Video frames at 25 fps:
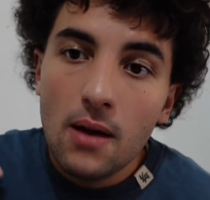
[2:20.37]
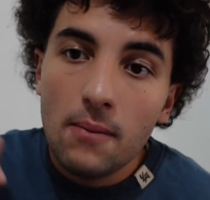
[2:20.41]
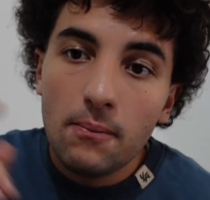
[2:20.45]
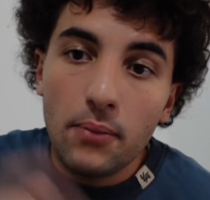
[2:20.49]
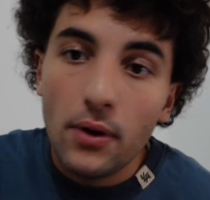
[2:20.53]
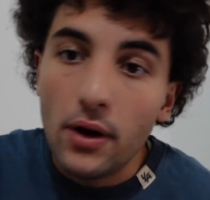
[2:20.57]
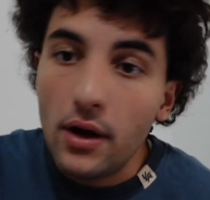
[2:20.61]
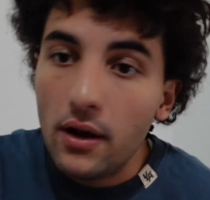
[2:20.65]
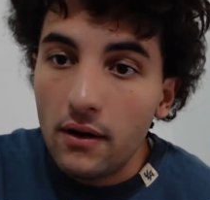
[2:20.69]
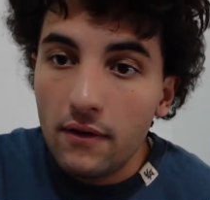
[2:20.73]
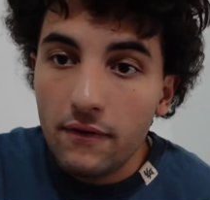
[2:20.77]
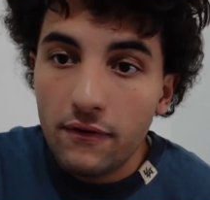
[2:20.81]

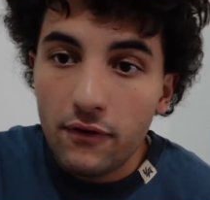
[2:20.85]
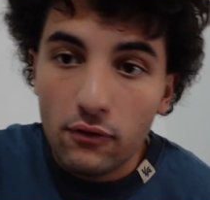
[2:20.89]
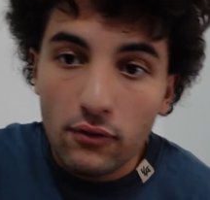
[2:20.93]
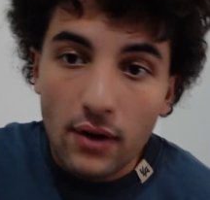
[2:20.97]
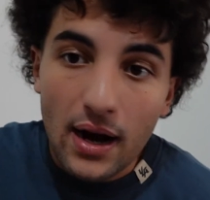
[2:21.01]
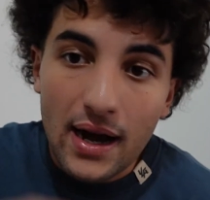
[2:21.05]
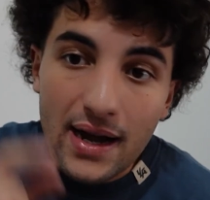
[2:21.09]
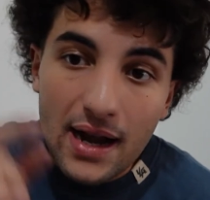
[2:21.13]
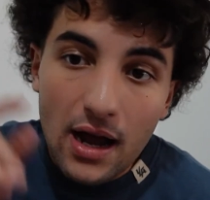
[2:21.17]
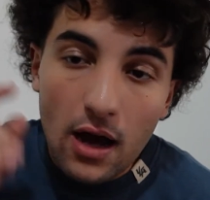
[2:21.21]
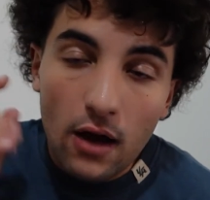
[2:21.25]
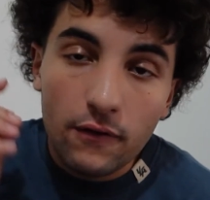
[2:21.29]
But for
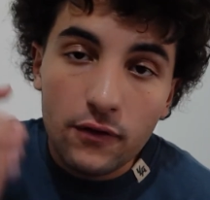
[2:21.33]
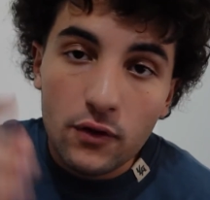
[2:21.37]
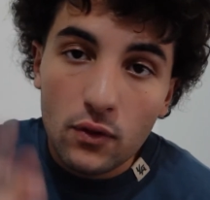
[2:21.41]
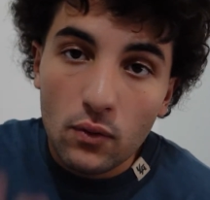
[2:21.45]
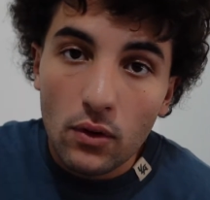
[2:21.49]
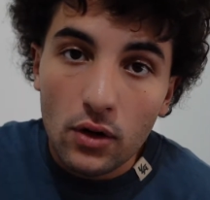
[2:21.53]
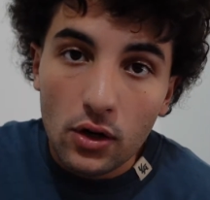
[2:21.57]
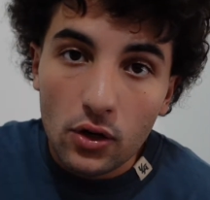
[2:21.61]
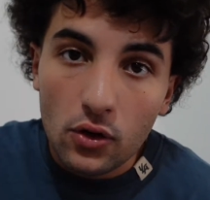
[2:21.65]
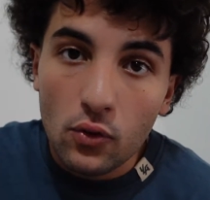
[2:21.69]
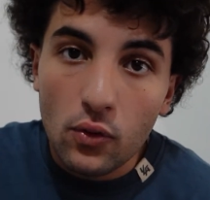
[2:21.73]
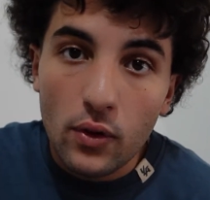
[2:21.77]
right now, if you
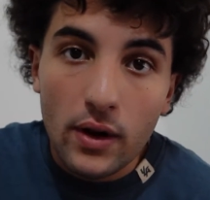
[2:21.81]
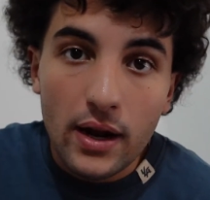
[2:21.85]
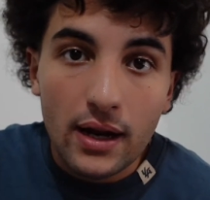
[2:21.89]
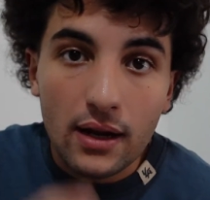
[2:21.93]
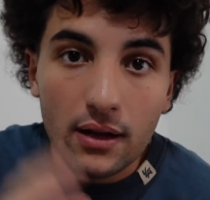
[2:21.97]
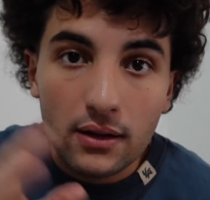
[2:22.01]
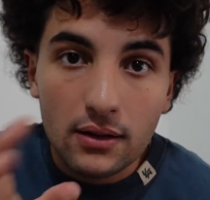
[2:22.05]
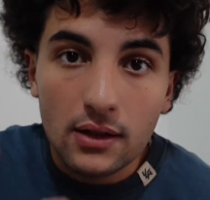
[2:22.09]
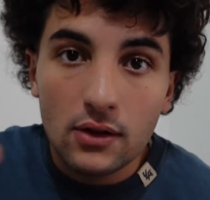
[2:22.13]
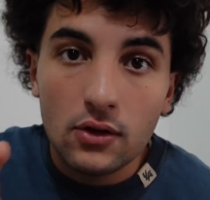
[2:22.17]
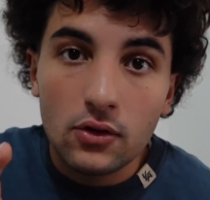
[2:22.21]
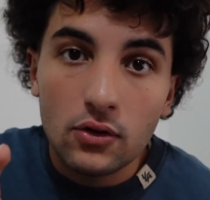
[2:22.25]
want a
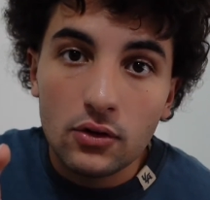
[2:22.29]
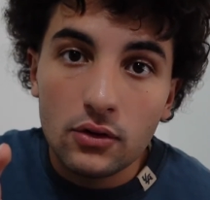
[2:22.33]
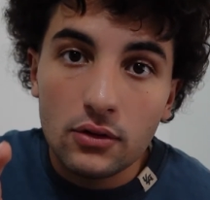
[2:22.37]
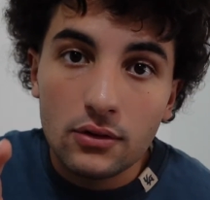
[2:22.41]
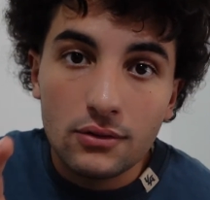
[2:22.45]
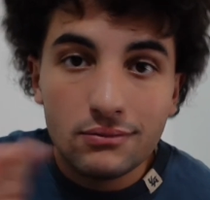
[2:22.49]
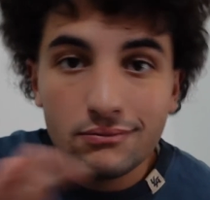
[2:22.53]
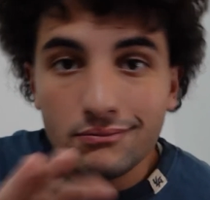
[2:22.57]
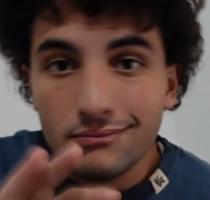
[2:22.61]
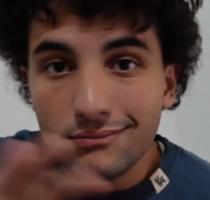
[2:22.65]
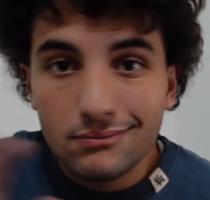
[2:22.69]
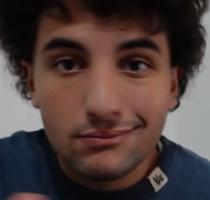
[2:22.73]
quick
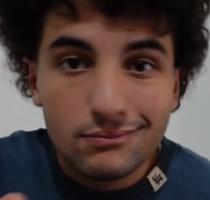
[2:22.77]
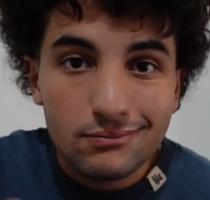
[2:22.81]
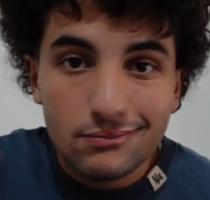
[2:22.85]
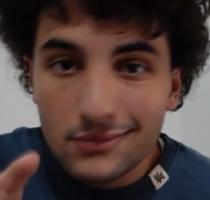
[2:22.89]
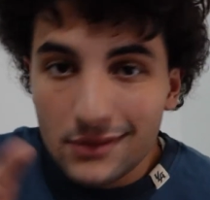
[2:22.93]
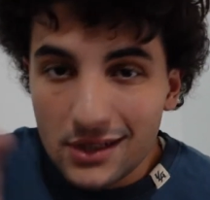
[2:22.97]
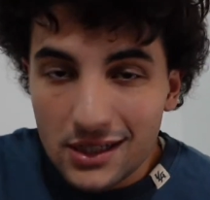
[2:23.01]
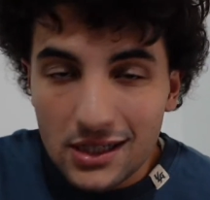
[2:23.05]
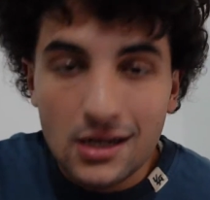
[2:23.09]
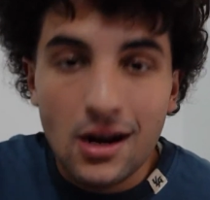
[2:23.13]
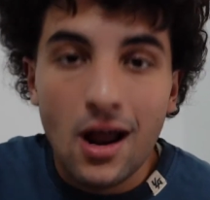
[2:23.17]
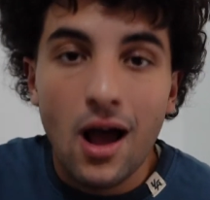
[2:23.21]
little
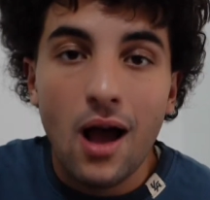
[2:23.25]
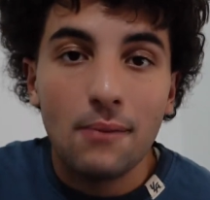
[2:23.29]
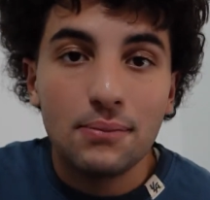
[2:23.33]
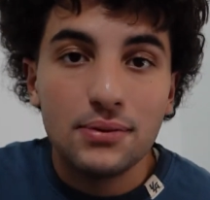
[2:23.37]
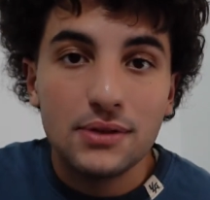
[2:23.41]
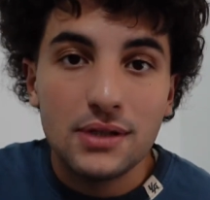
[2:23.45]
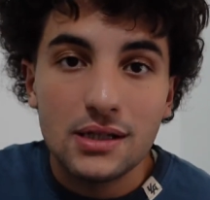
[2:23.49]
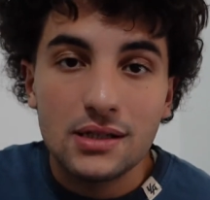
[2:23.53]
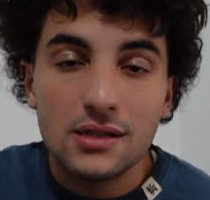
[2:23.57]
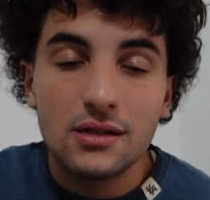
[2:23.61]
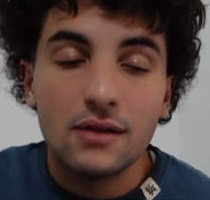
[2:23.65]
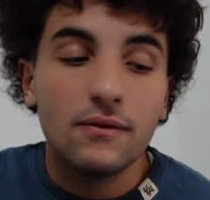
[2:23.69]

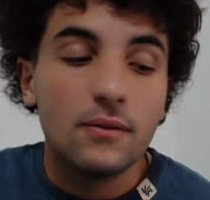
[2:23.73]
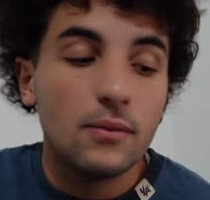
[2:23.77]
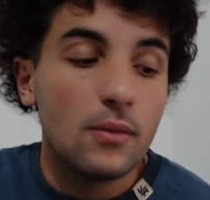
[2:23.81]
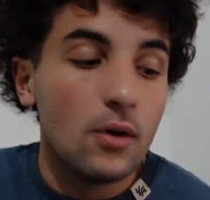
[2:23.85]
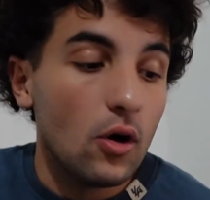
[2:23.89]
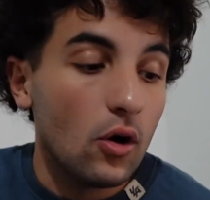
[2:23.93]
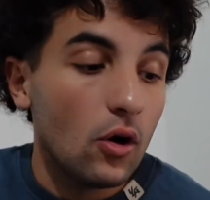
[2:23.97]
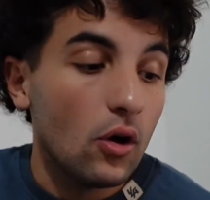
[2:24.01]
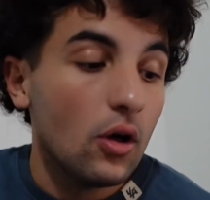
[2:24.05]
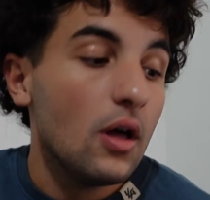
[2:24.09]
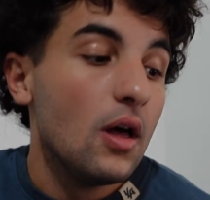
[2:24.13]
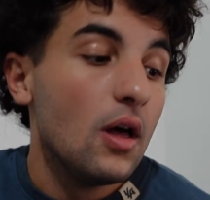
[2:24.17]
synopsis of them all,